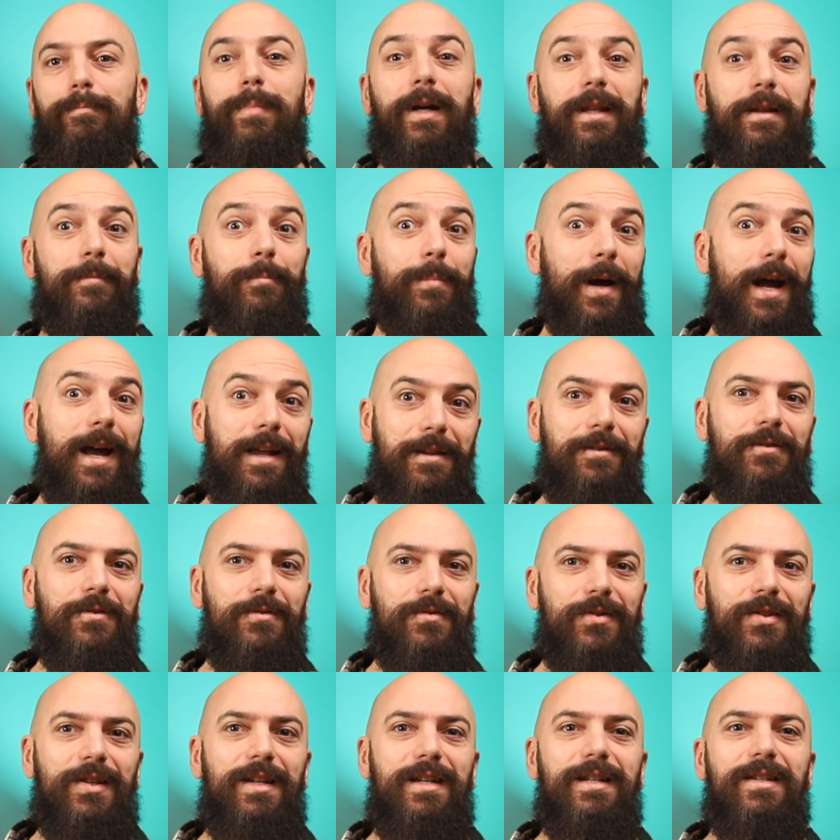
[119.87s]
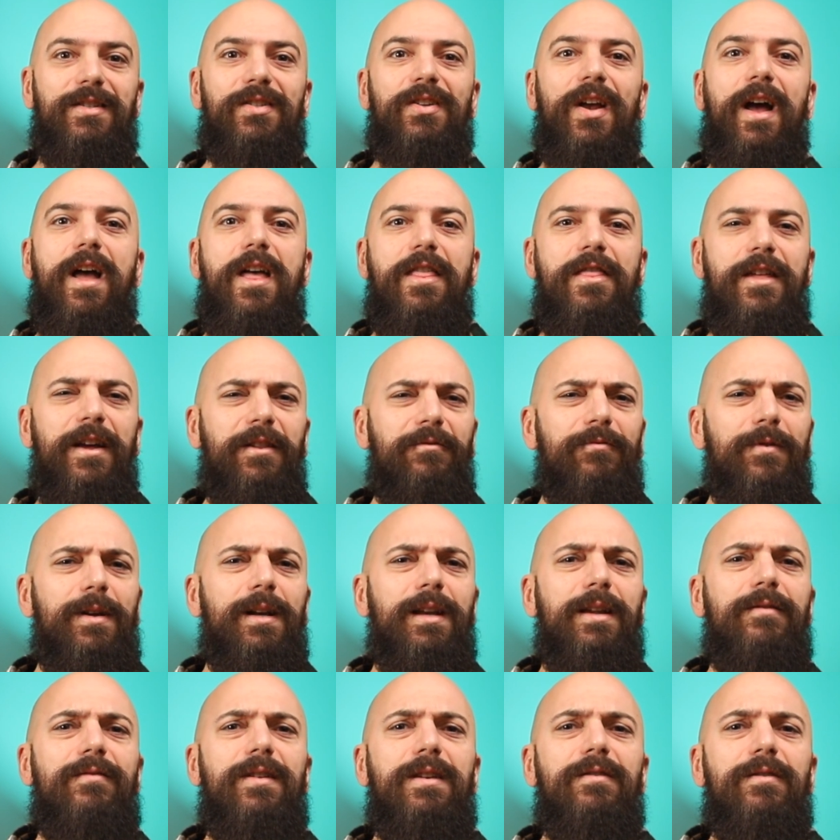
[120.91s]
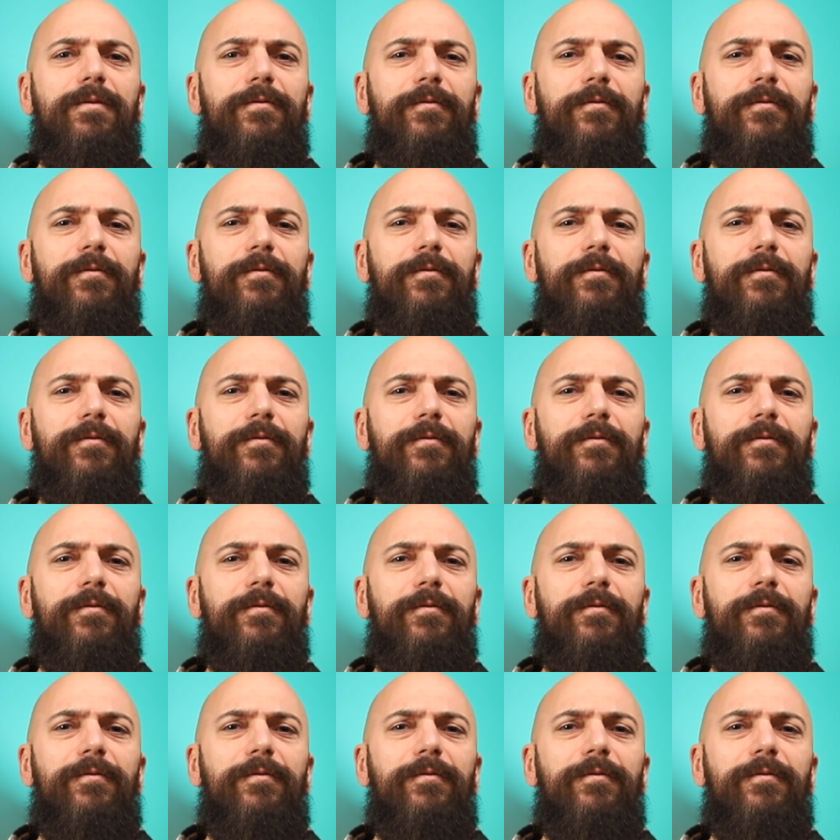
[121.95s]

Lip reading: But the bad news is that we live in a